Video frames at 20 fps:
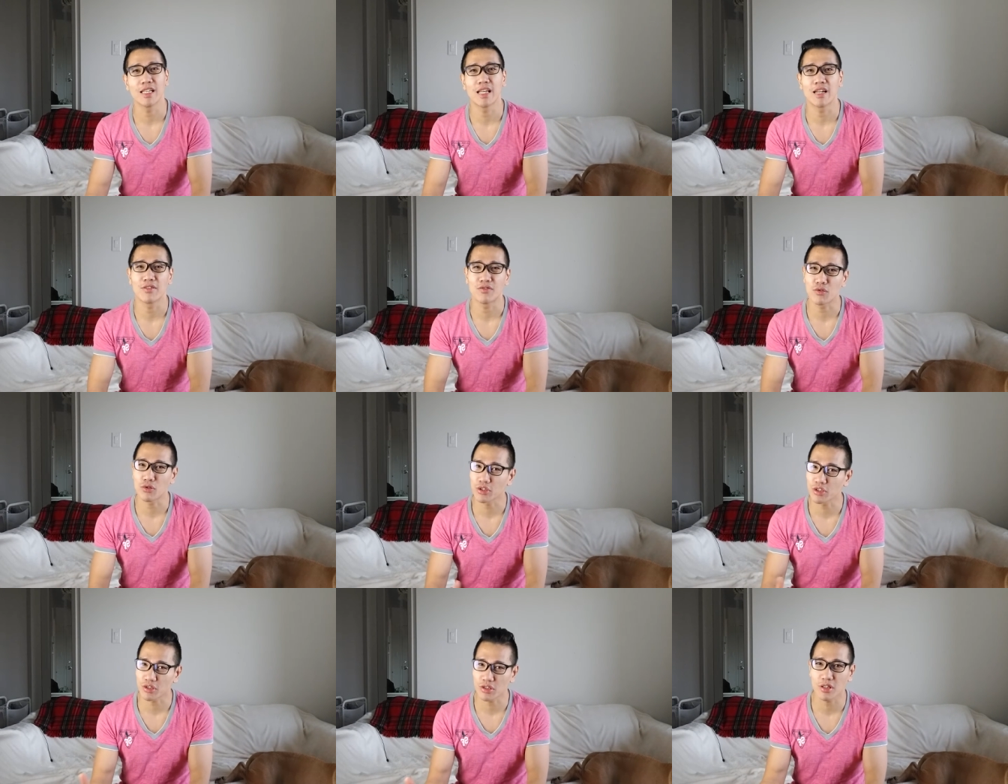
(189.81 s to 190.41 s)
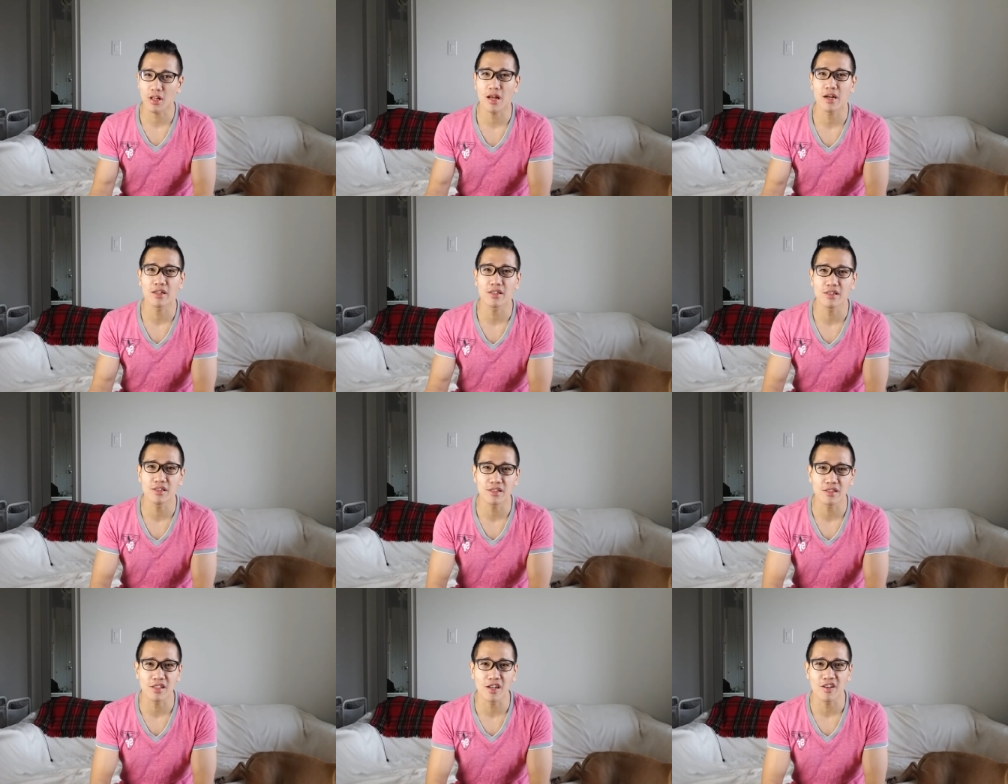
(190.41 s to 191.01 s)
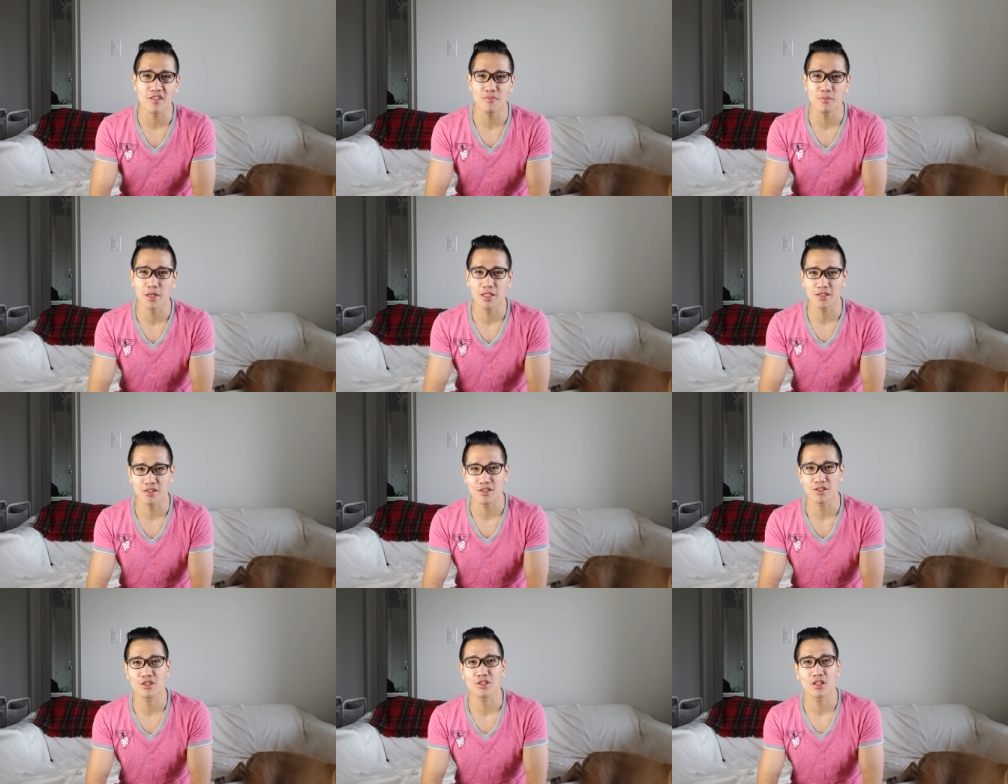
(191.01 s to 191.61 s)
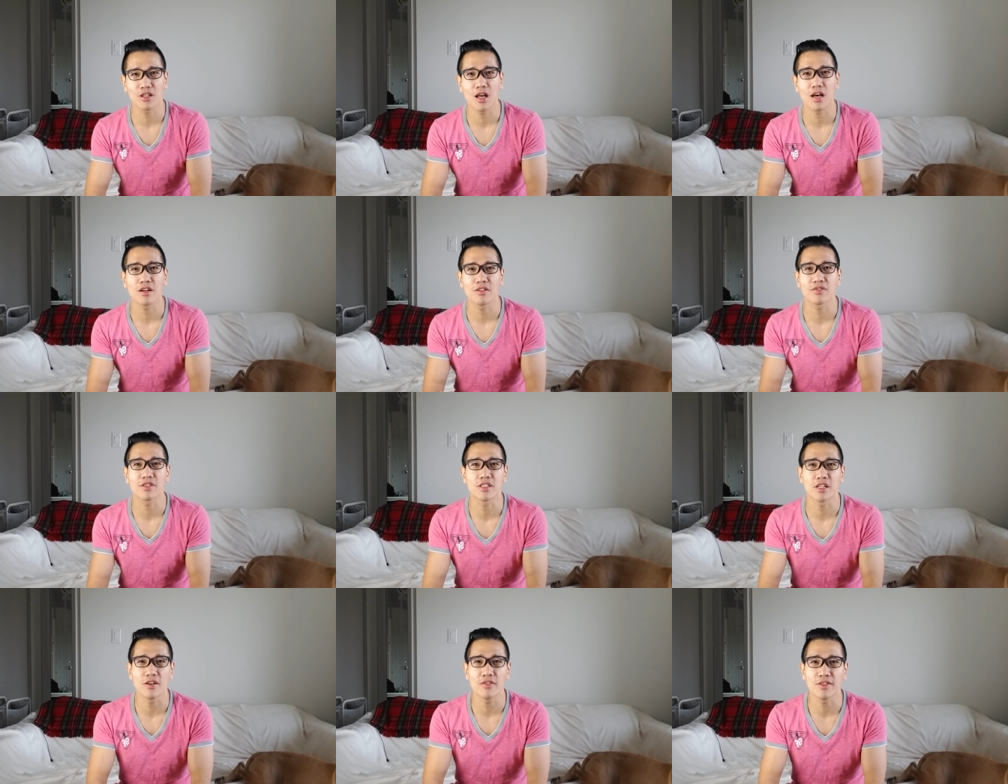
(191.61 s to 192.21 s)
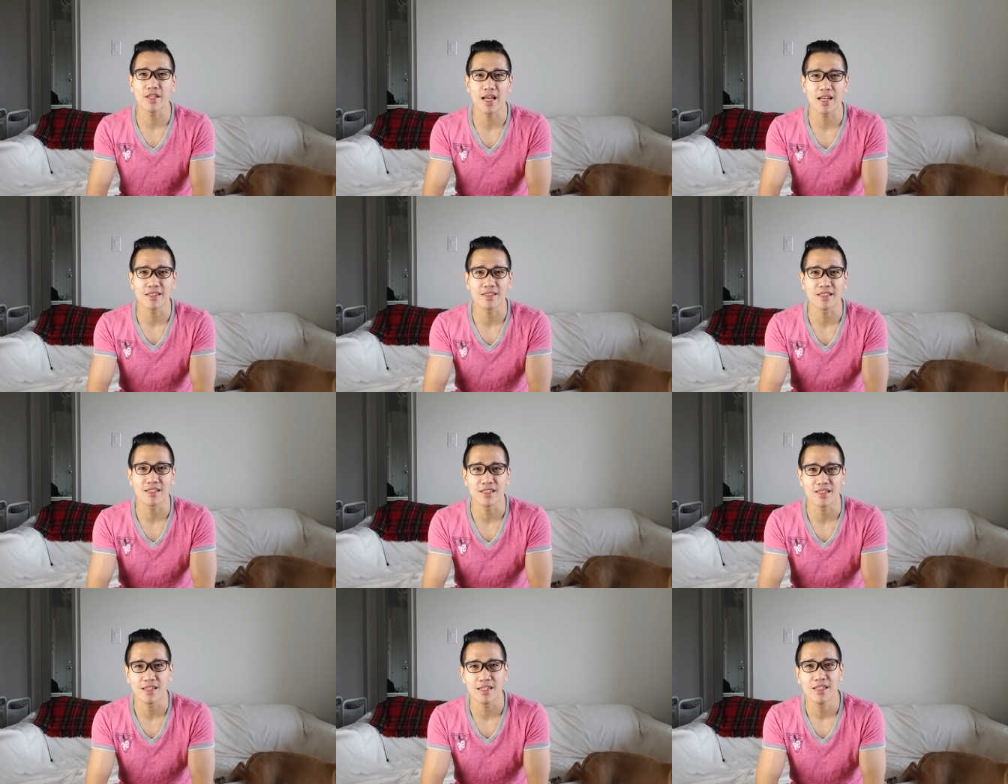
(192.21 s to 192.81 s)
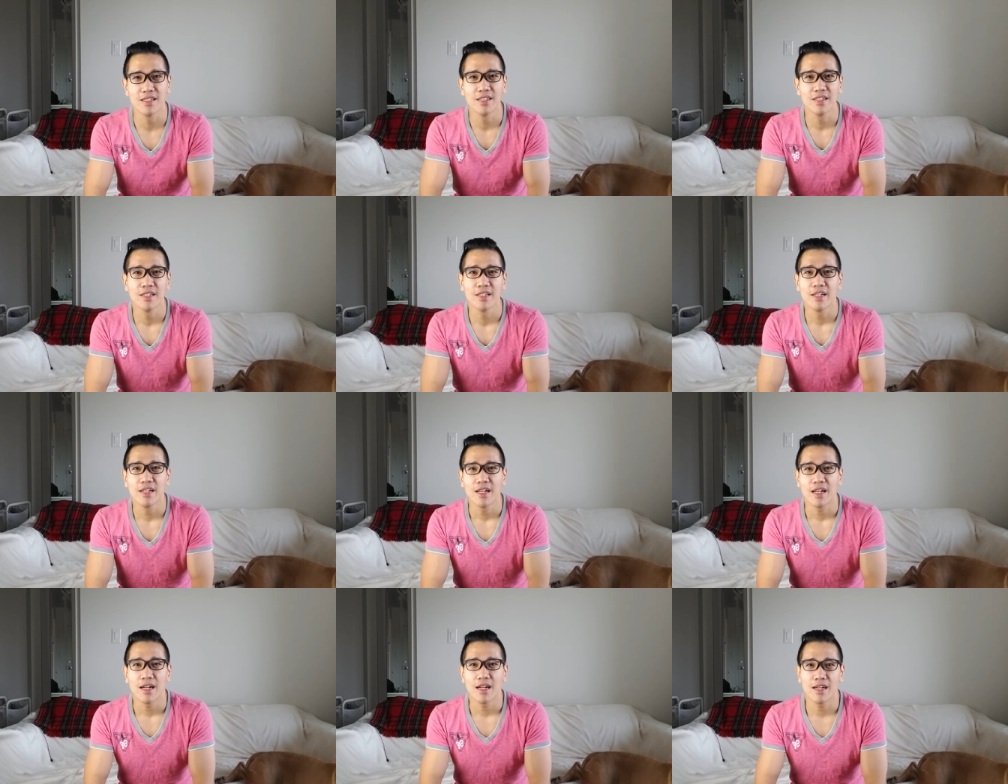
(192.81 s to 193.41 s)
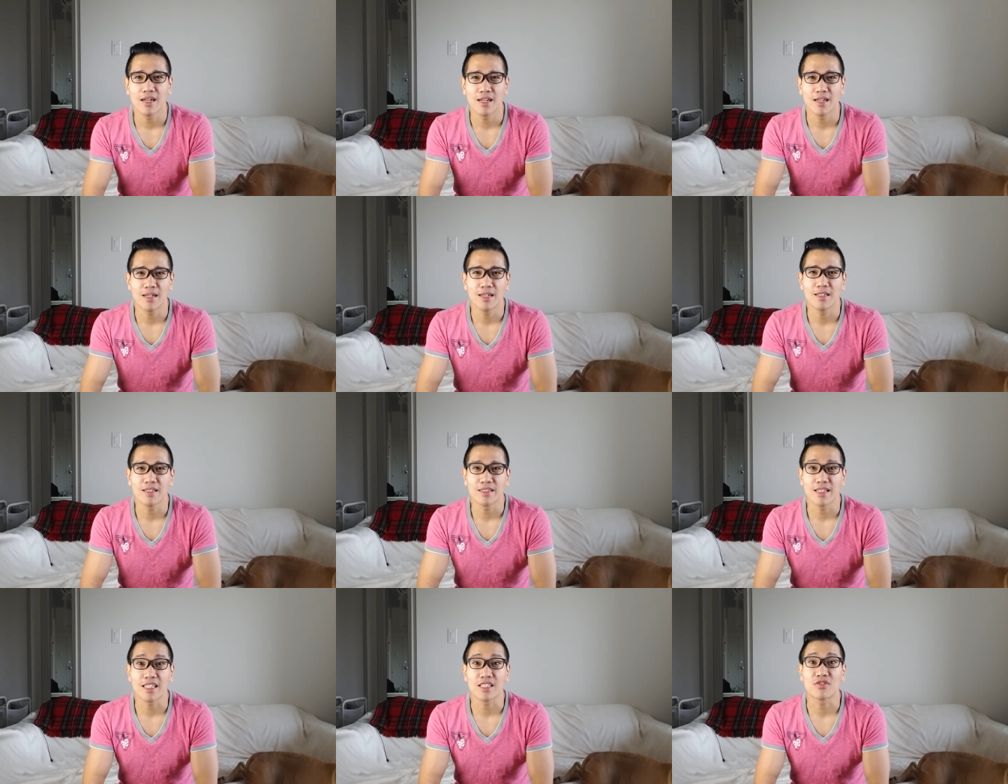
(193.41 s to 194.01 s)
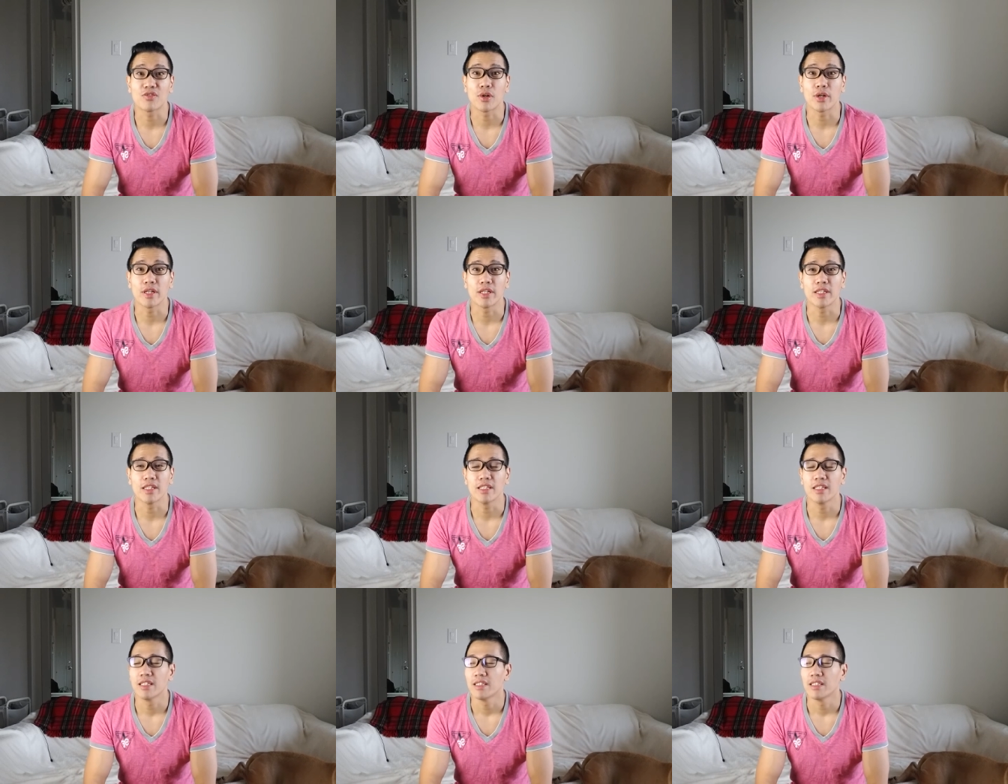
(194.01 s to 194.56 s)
And of course, there's a lot of good stuff, but there's a lot of stuff that uh, uh, that's very